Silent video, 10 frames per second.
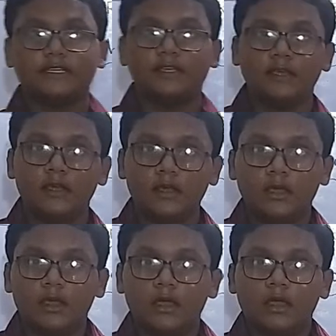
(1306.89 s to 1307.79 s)
see.
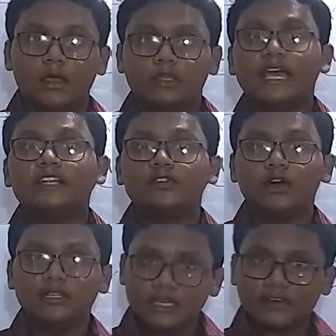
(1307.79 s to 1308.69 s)
That's
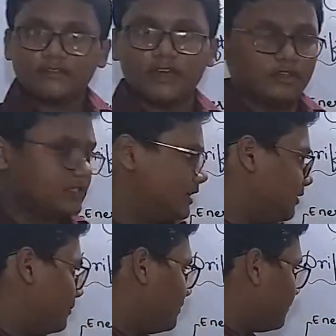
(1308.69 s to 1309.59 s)
called the drift velocity.